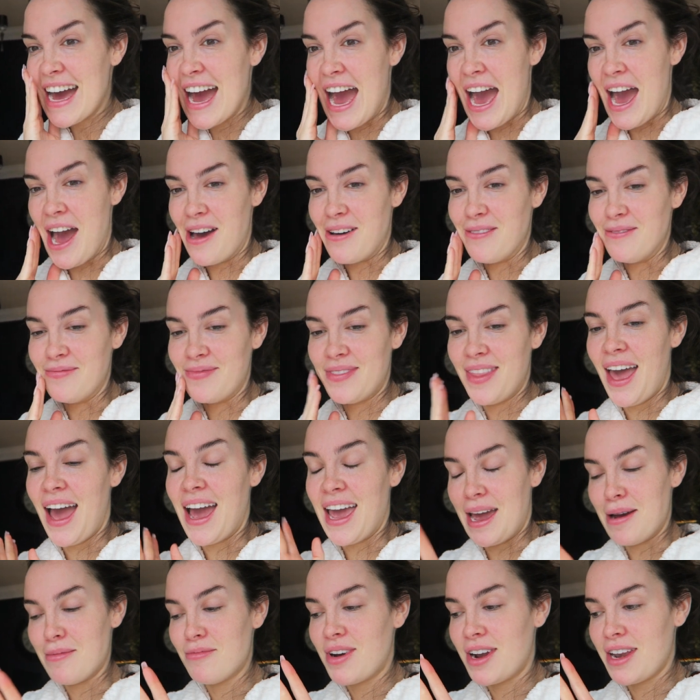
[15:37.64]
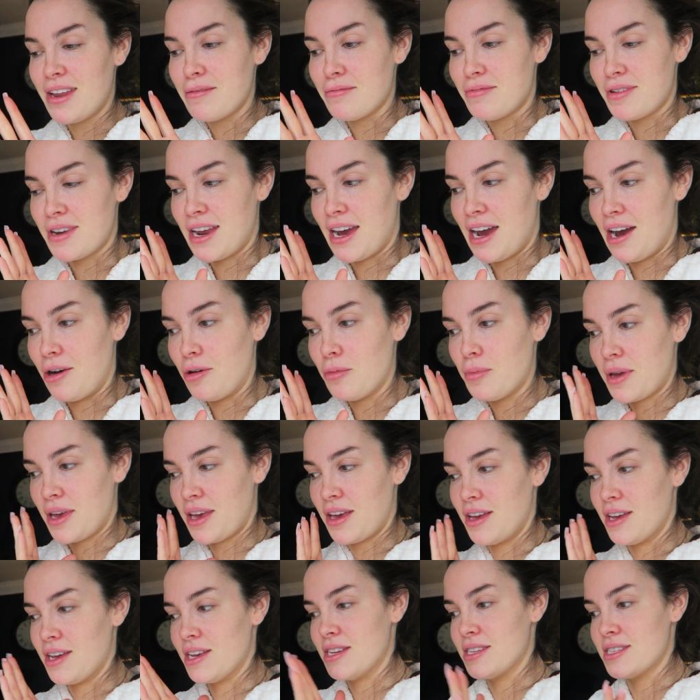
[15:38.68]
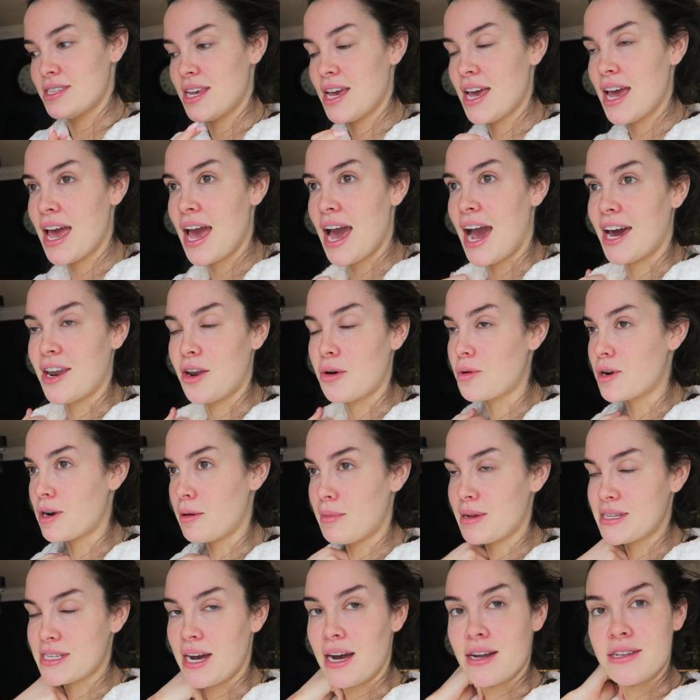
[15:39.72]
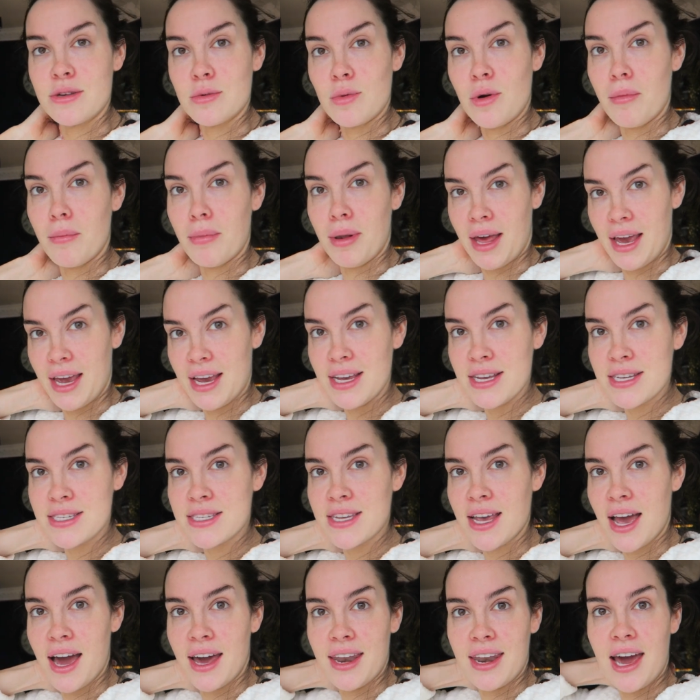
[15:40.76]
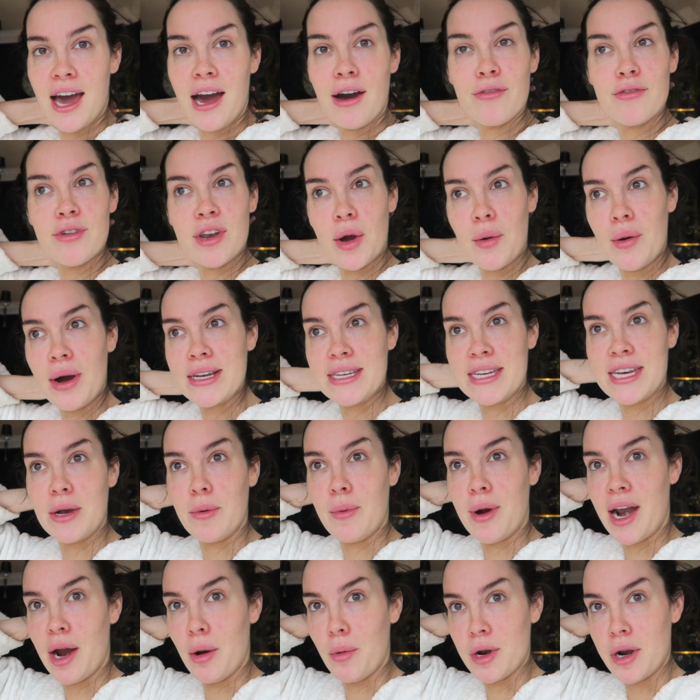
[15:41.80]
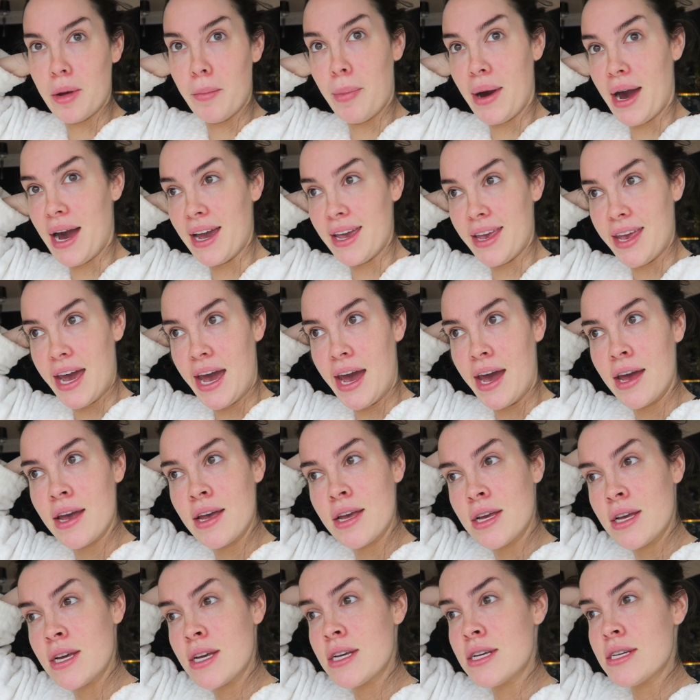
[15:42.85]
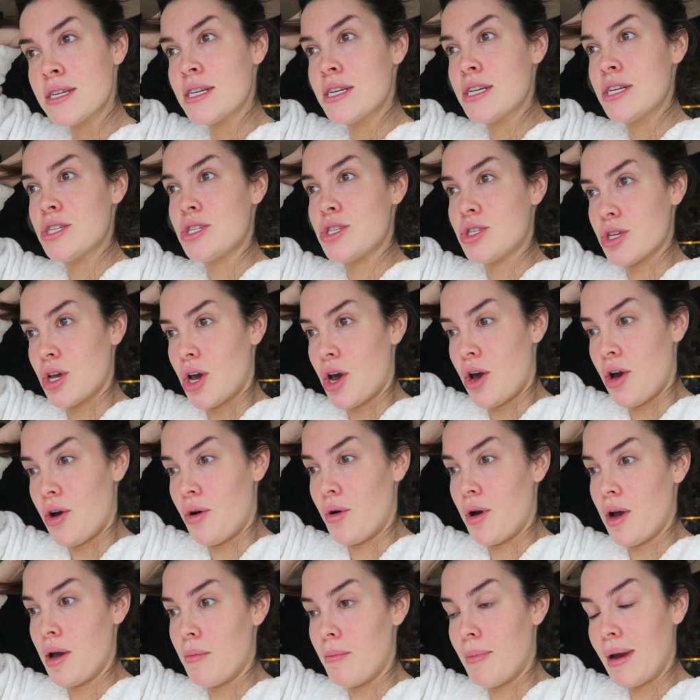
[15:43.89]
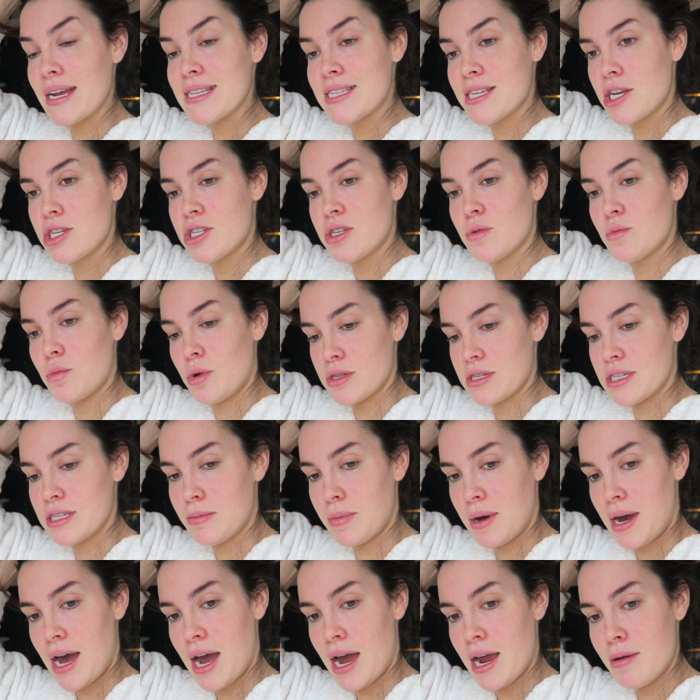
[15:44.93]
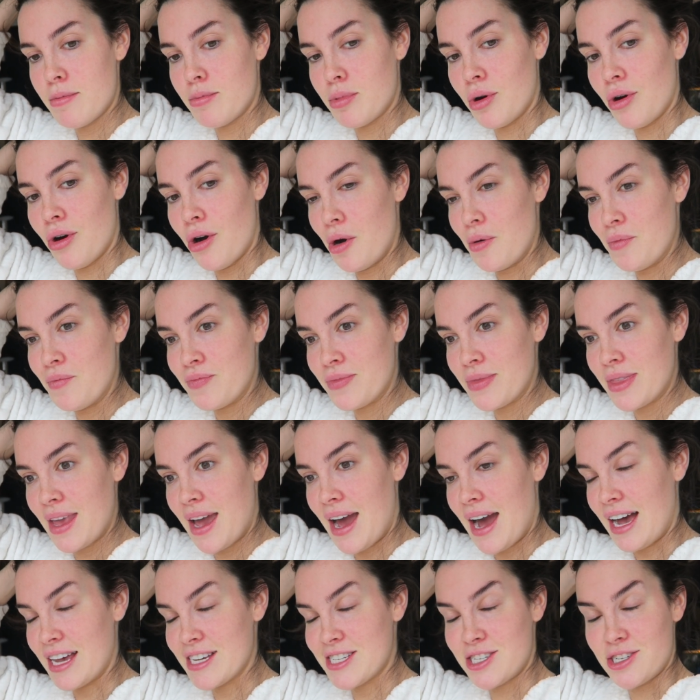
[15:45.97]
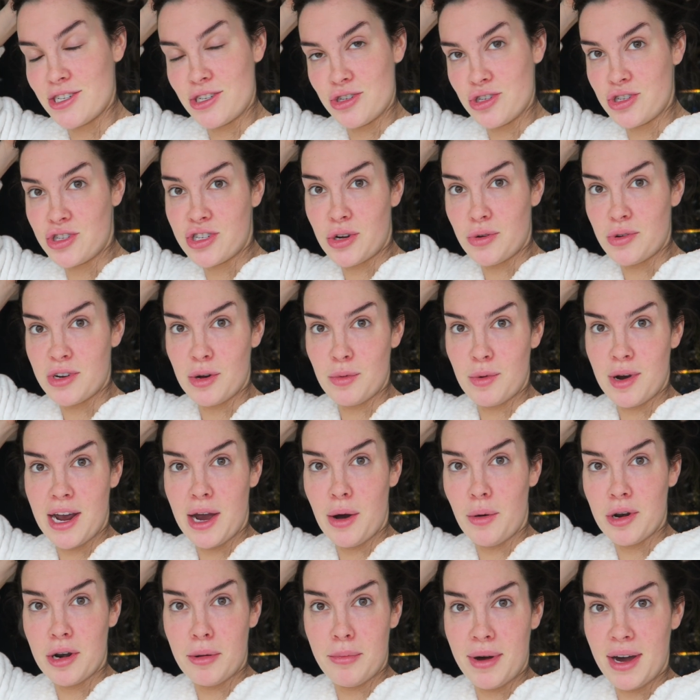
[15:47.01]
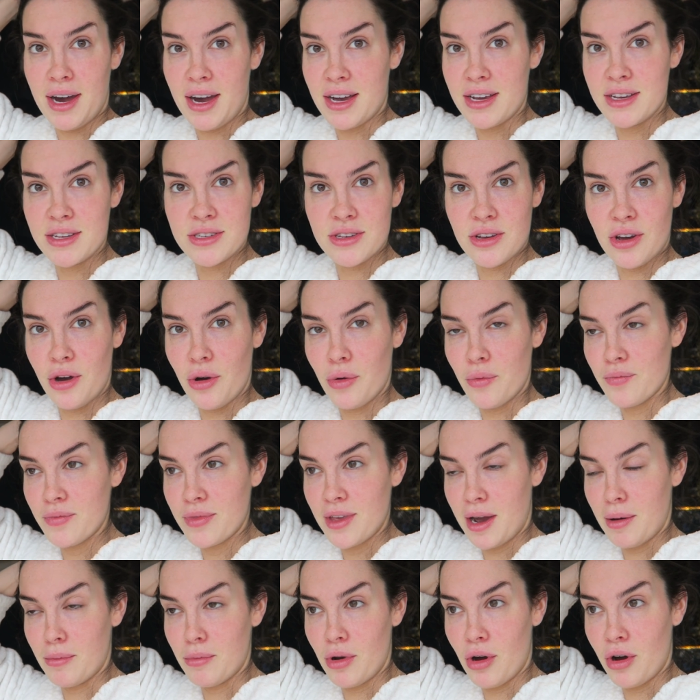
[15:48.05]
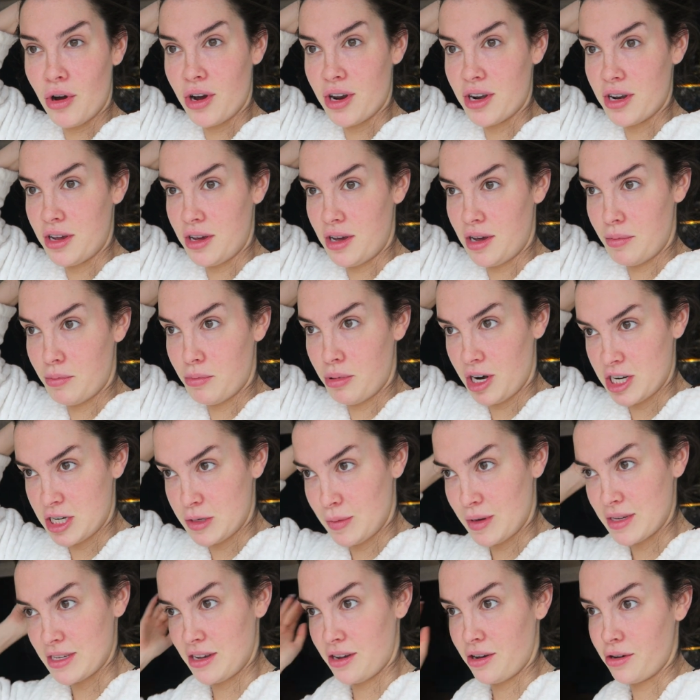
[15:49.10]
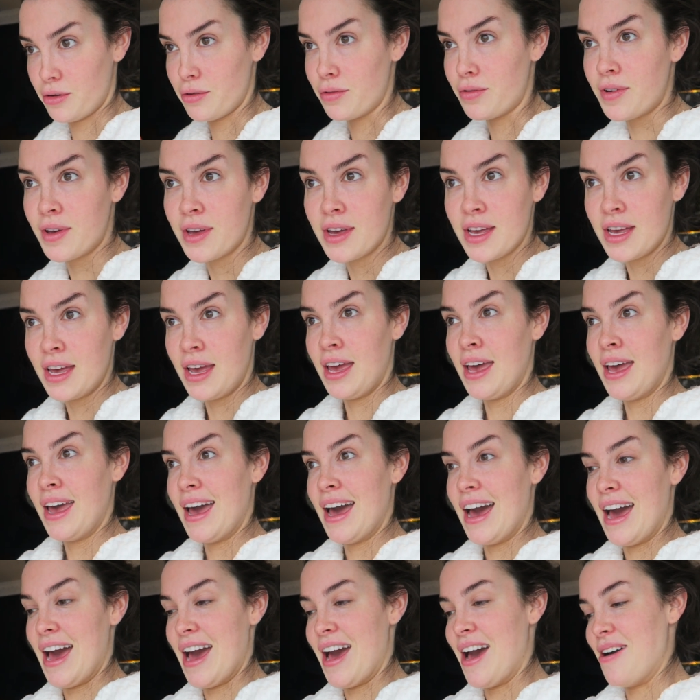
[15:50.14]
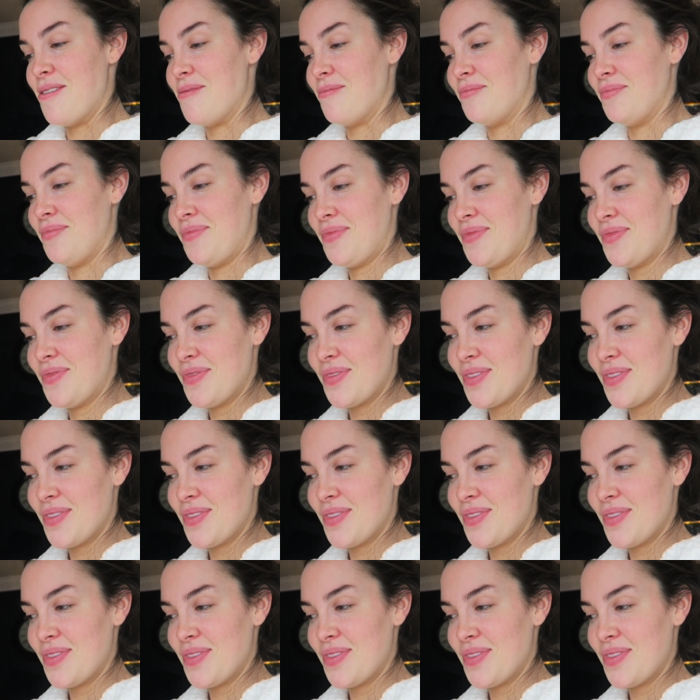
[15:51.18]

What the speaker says: I am renting for now because I don't want to be tied to one place and I have no idea where I want to buy yet. So my intention was to buy, but I still just don't know where I want to buy, so I'm not gonna pressure myself. And